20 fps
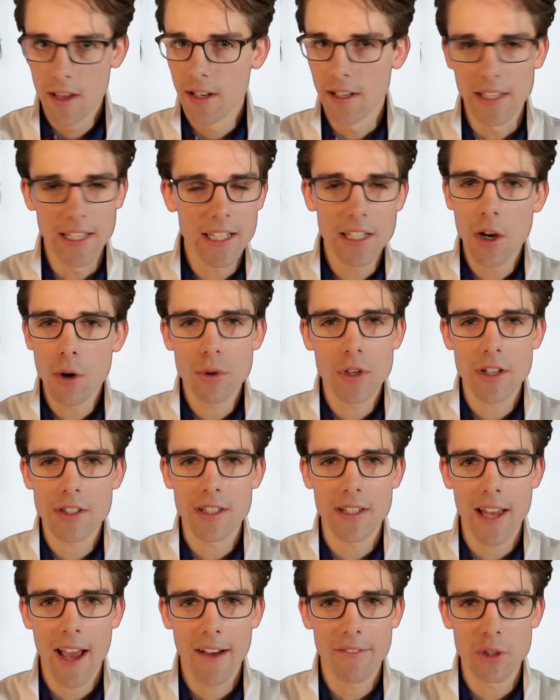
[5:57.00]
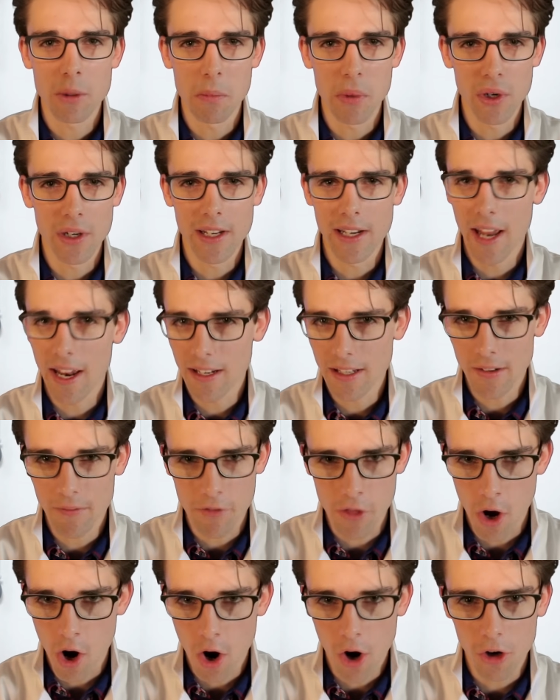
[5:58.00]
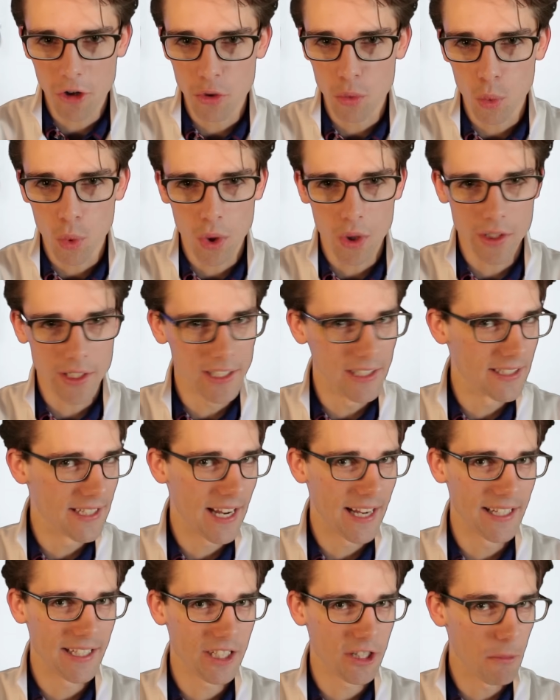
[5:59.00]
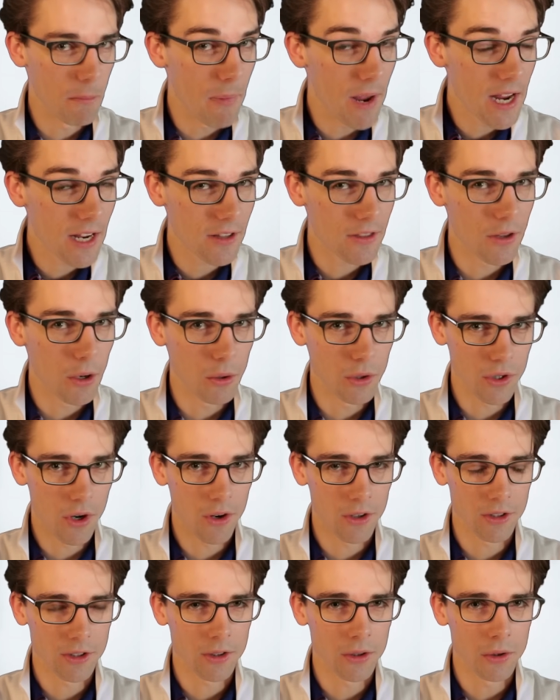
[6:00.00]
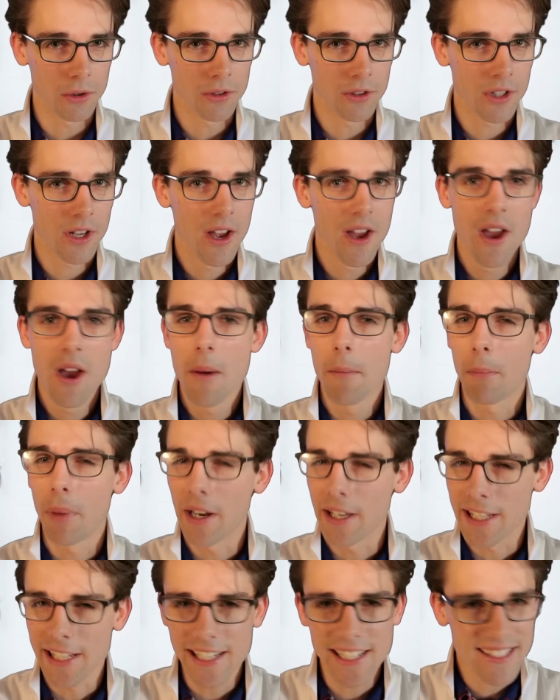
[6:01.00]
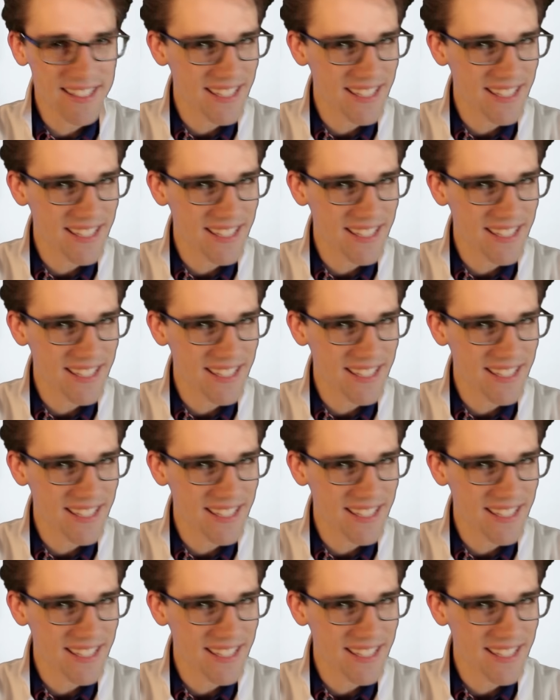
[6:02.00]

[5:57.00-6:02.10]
Nico doesn't have to put in any of the hard work it takes to make those articles, but he